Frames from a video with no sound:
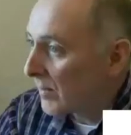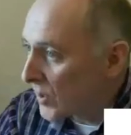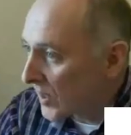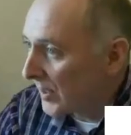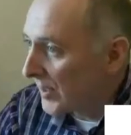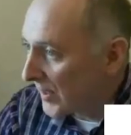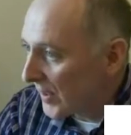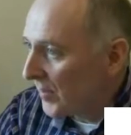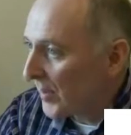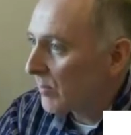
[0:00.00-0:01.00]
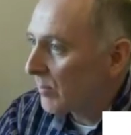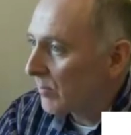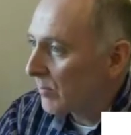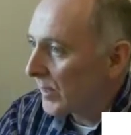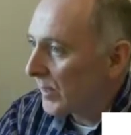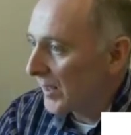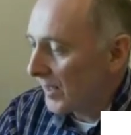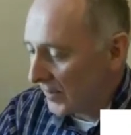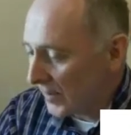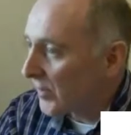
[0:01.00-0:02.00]
have a genuine saving, they
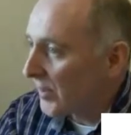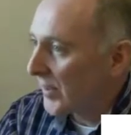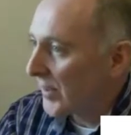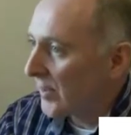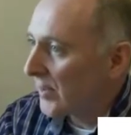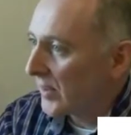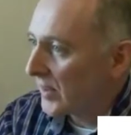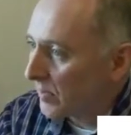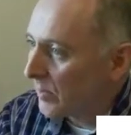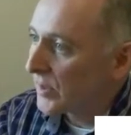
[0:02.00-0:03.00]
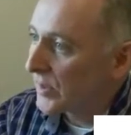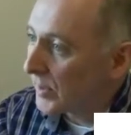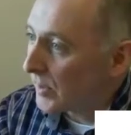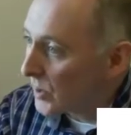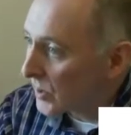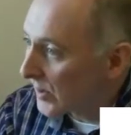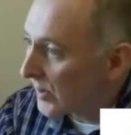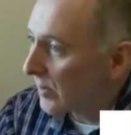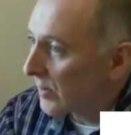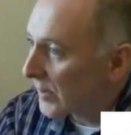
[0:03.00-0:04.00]
can see for themselves that the temperature has been
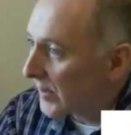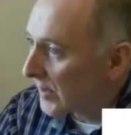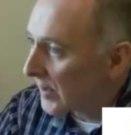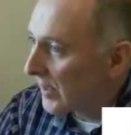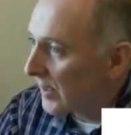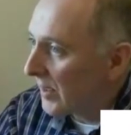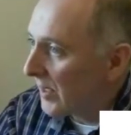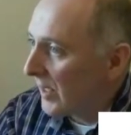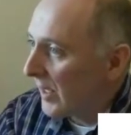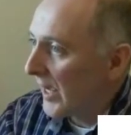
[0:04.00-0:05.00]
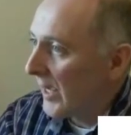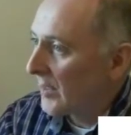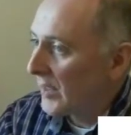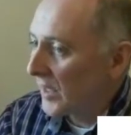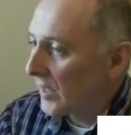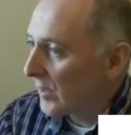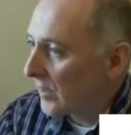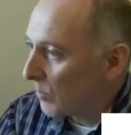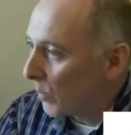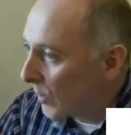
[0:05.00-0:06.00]
reduced down to 60, and they get
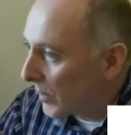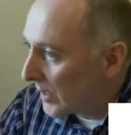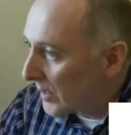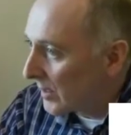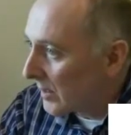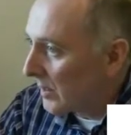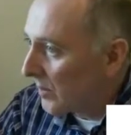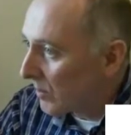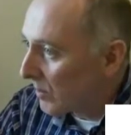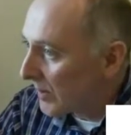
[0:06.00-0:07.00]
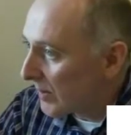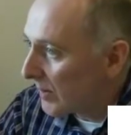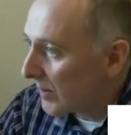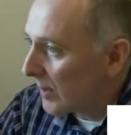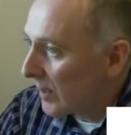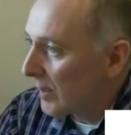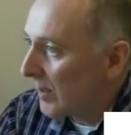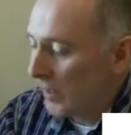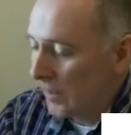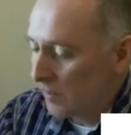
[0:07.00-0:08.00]
more heat in their rooms,
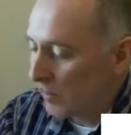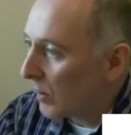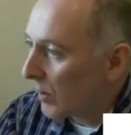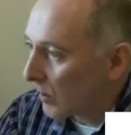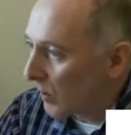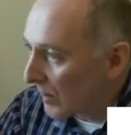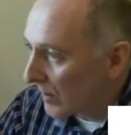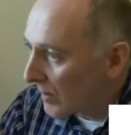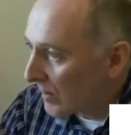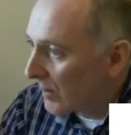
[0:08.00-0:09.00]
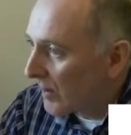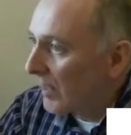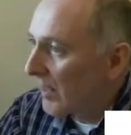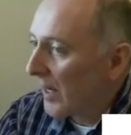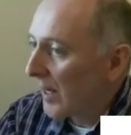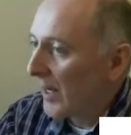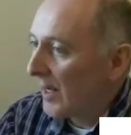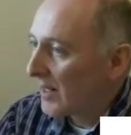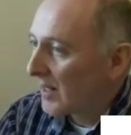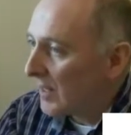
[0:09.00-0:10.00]
they get more hot water,
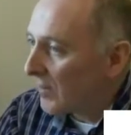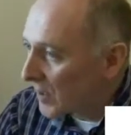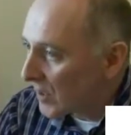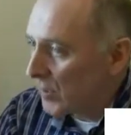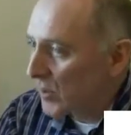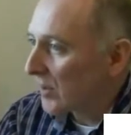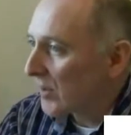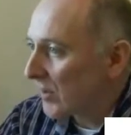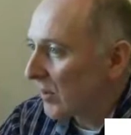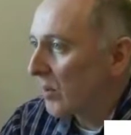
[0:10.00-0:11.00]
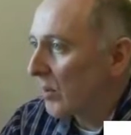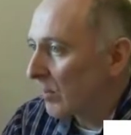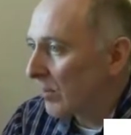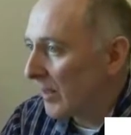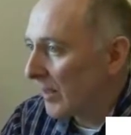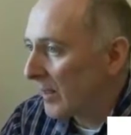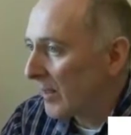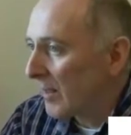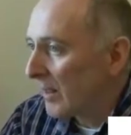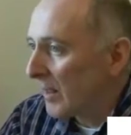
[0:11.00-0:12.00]
and even temperatures throughout the whole
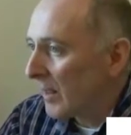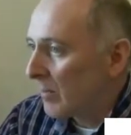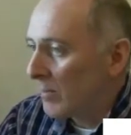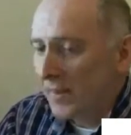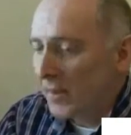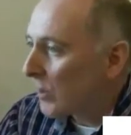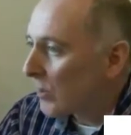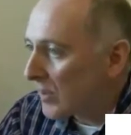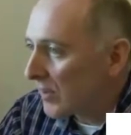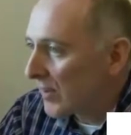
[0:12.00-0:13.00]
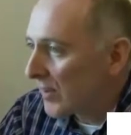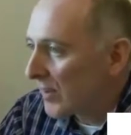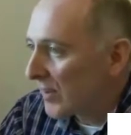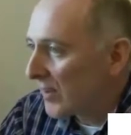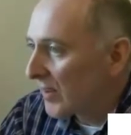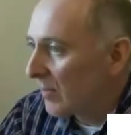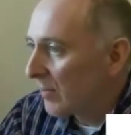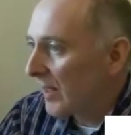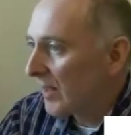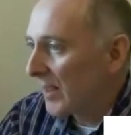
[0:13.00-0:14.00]
building. It makes a huge difference to the
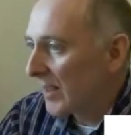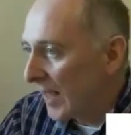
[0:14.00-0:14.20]
system, and it's a